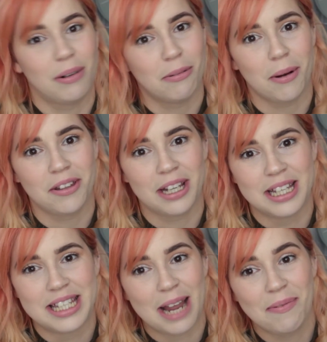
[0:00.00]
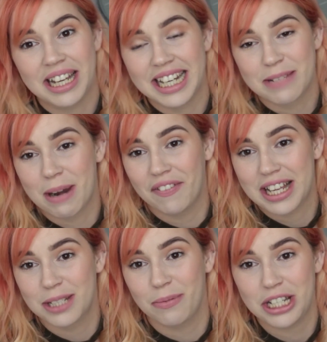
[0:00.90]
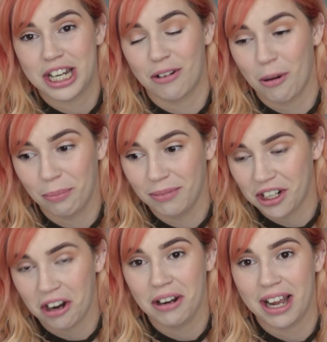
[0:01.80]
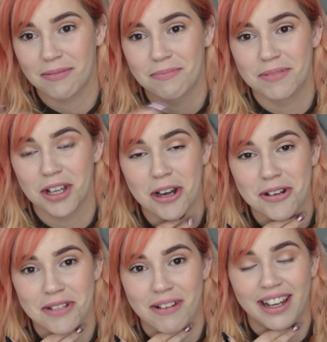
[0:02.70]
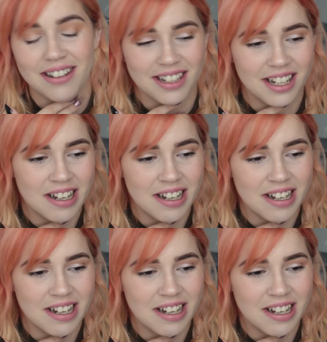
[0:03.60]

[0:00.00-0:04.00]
We were both getting the same thing. It doesn't matter if they switch our, you know, our surgeries around.